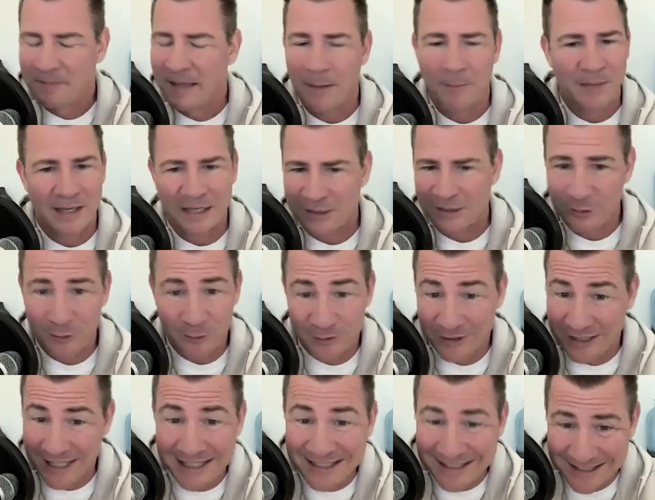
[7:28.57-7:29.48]
that makes
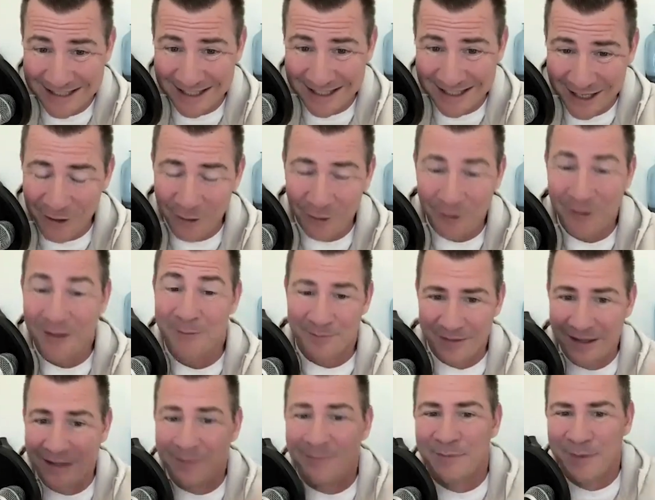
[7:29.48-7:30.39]
no sense to or they,
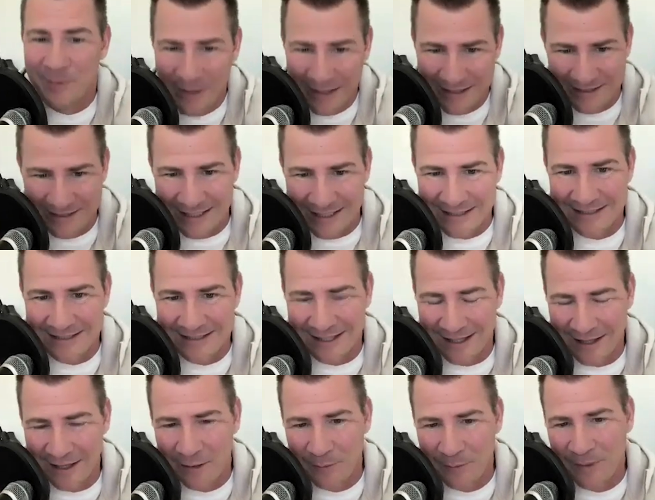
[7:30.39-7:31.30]
they it makes sense
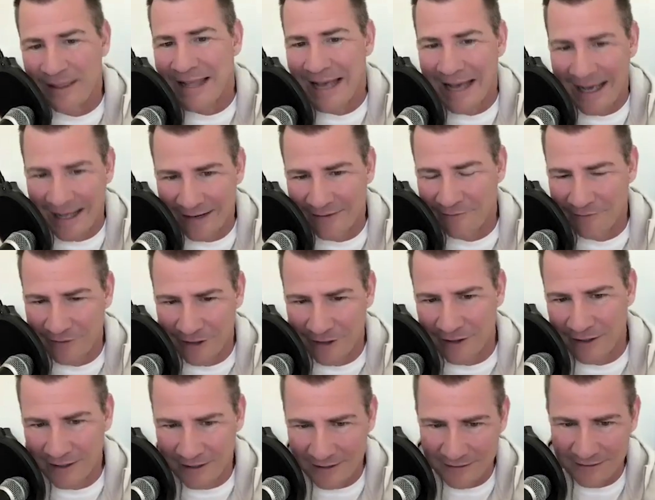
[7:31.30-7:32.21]
to them in that
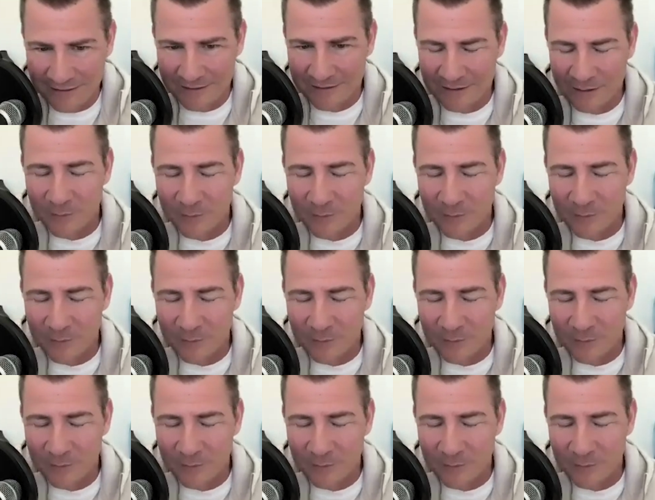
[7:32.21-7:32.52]
very